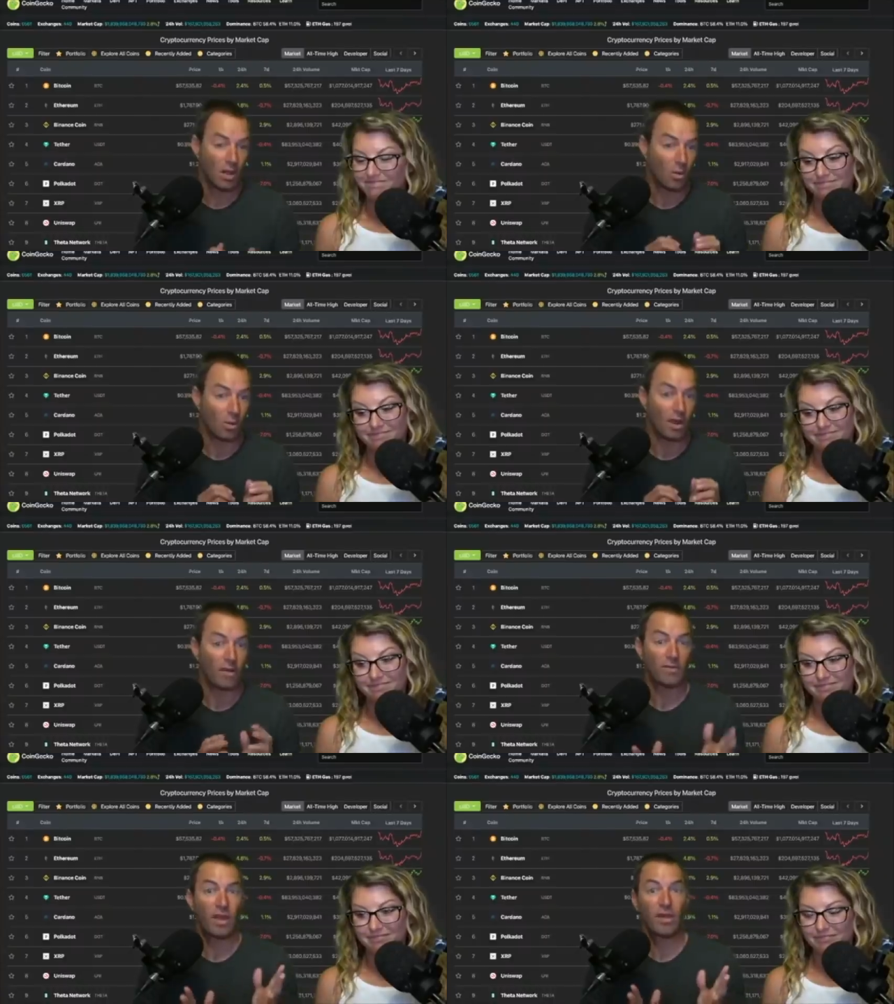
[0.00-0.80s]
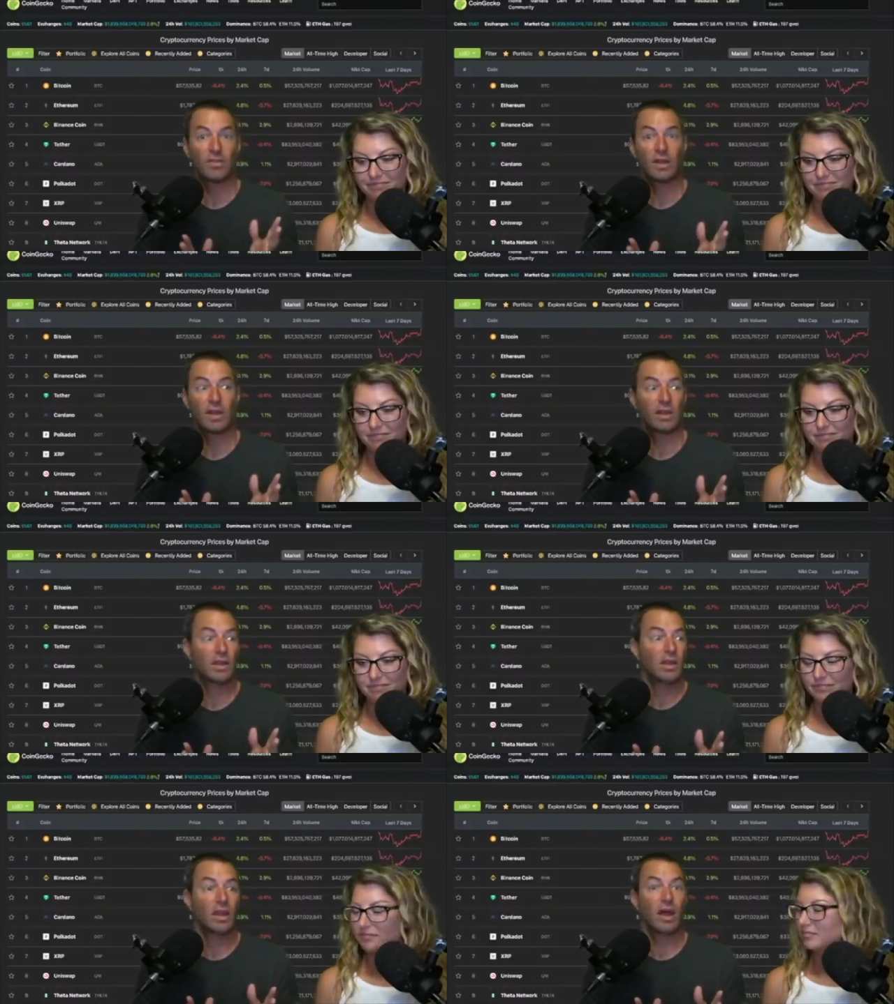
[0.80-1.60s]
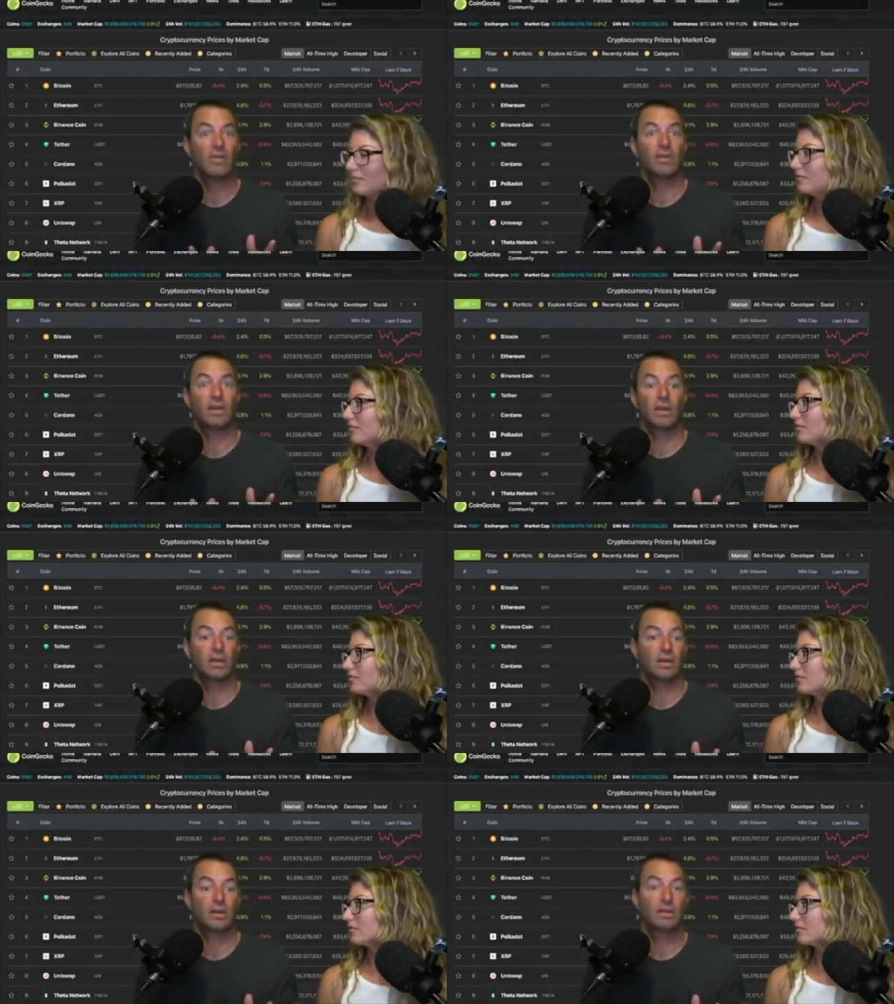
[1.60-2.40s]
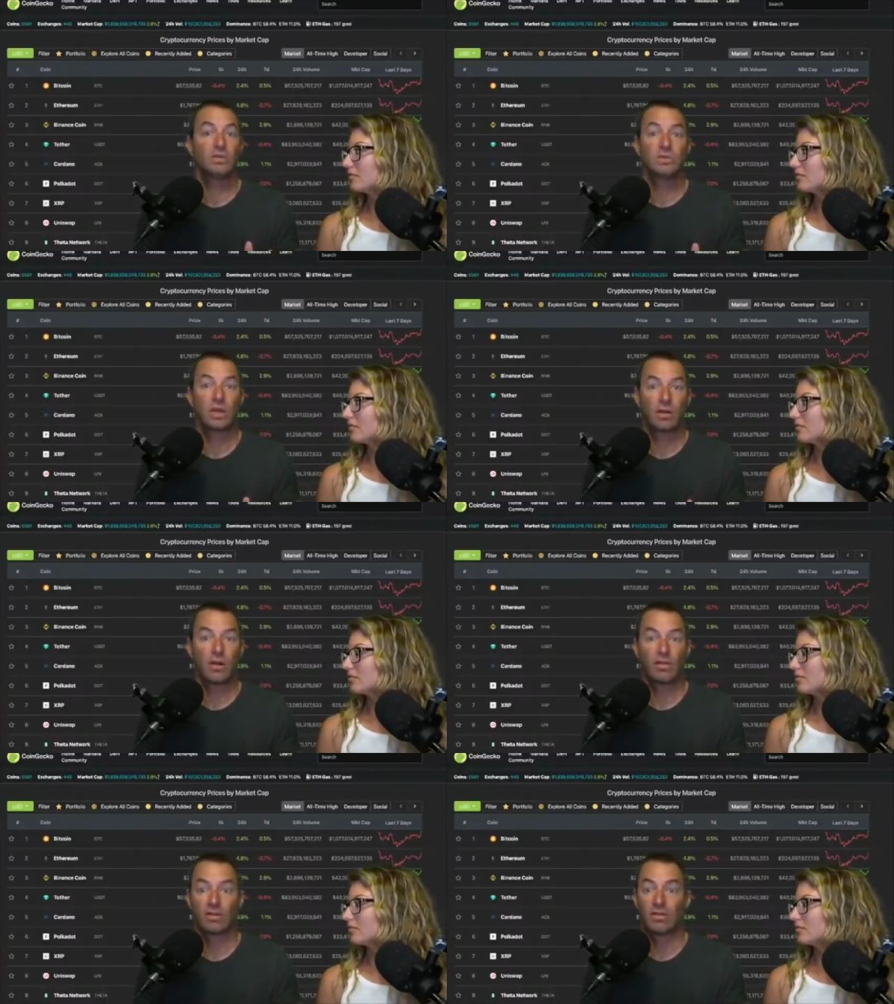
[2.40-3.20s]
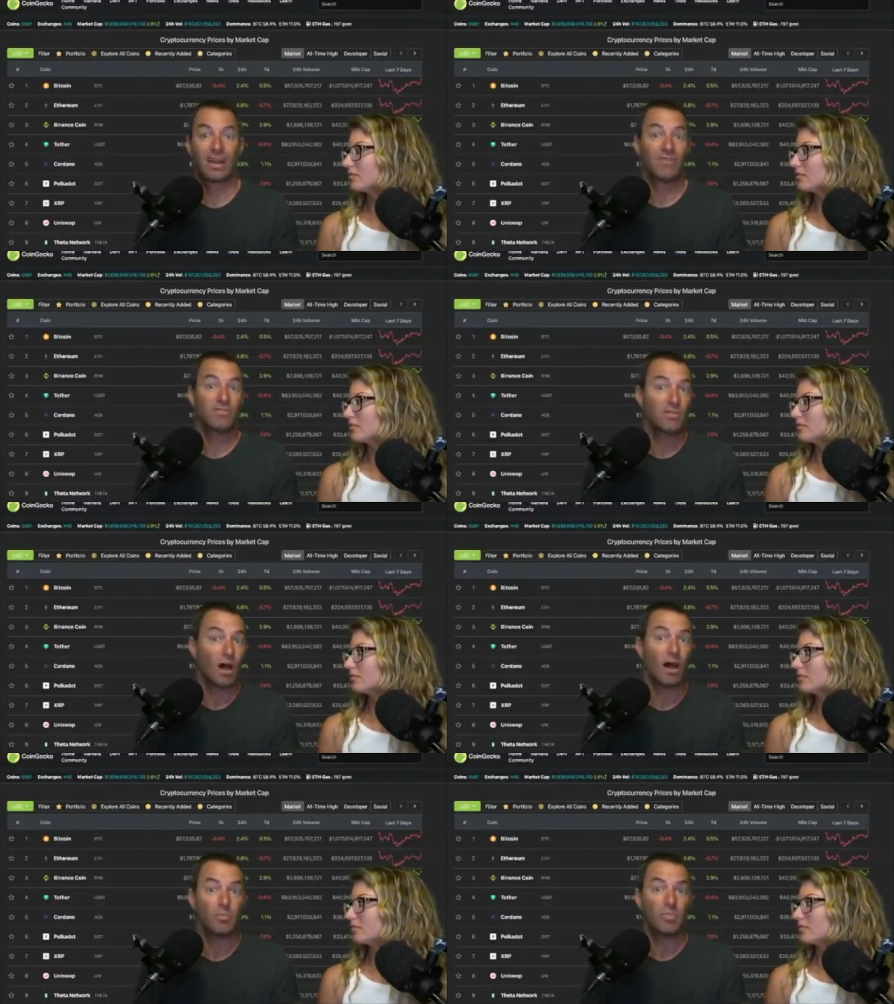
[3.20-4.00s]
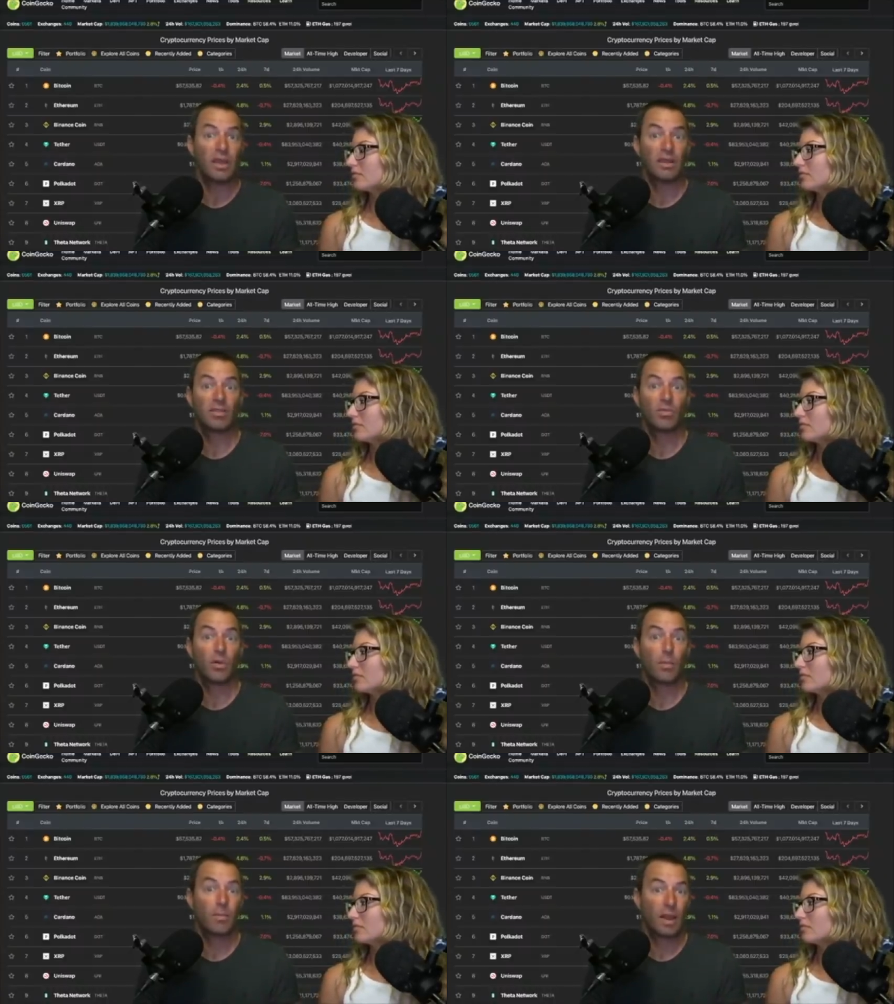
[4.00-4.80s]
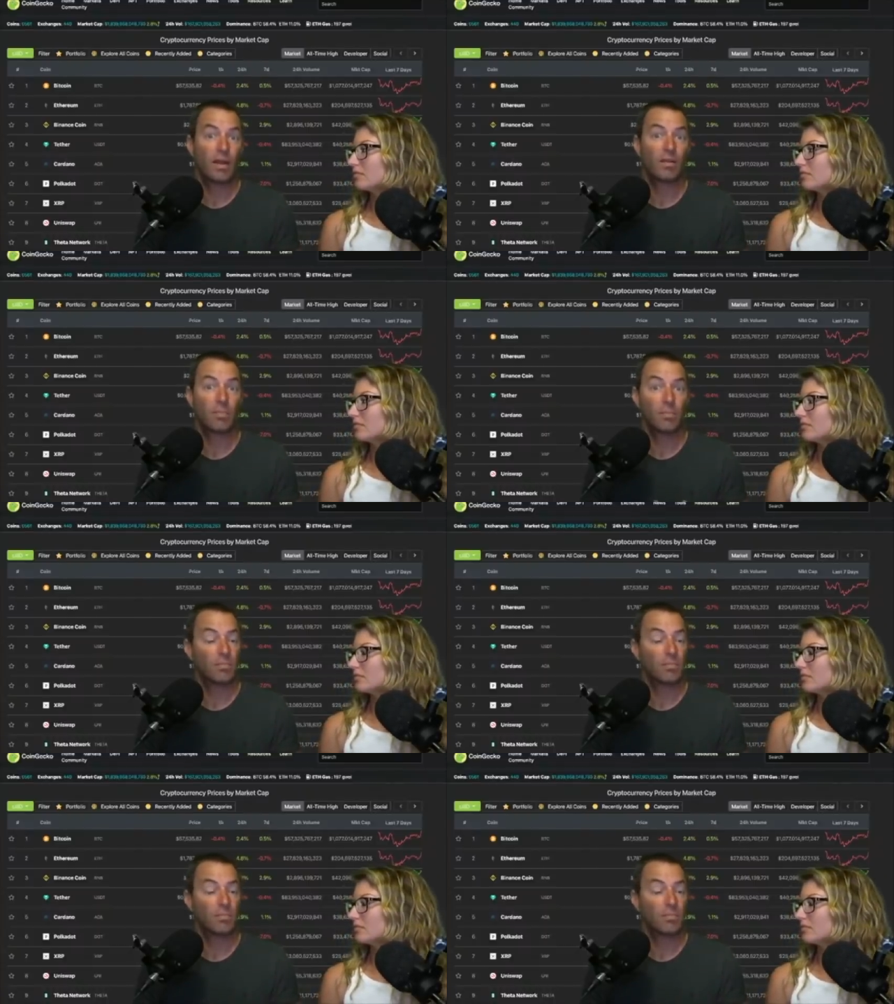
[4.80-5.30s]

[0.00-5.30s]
Speaker 1: or have having a having a, a newsletter out there that have not been through a bear